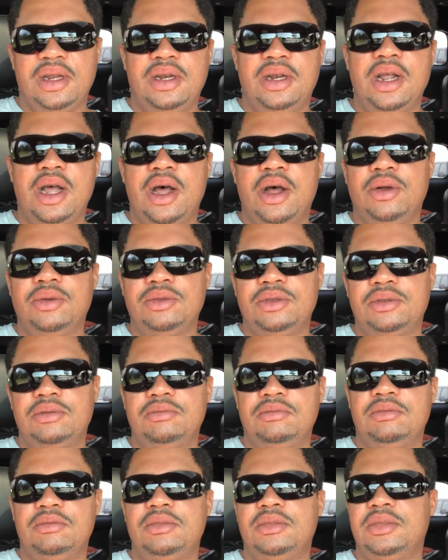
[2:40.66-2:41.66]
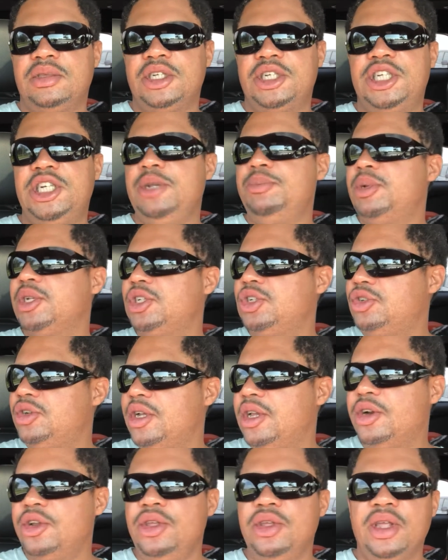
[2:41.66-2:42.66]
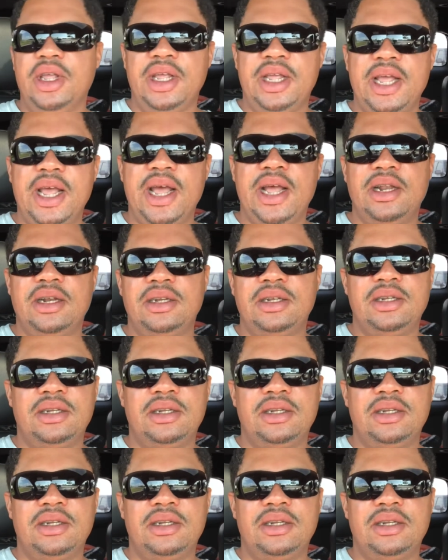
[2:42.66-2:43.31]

Now, the cheapest trailer you can get